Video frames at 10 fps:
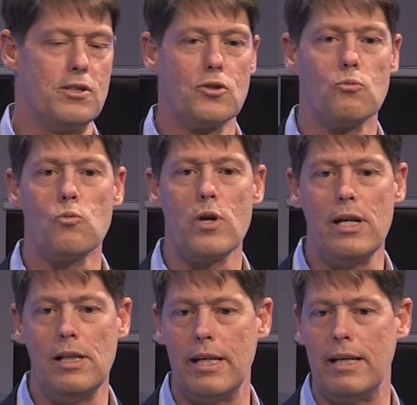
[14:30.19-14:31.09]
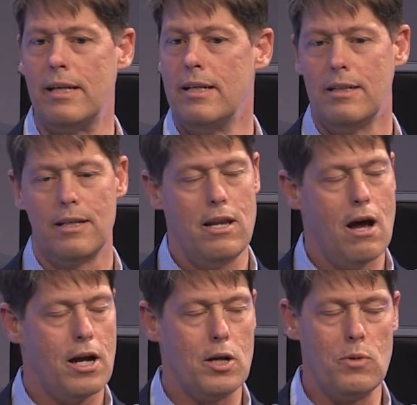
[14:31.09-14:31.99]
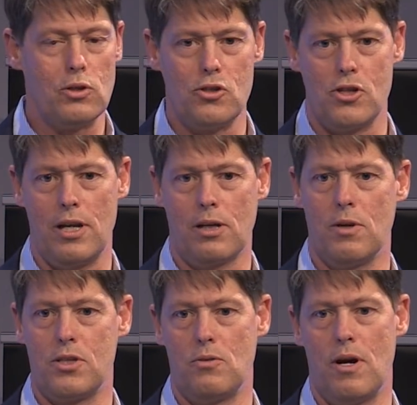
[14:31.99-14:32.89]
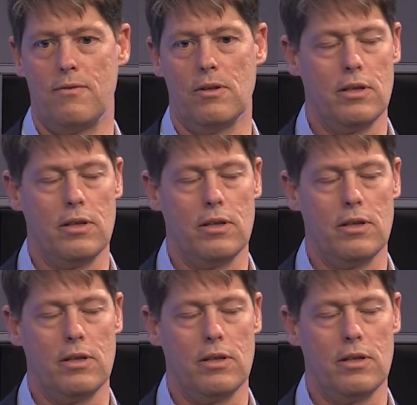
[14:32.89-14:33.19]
They're really not immunogenic whatsoever.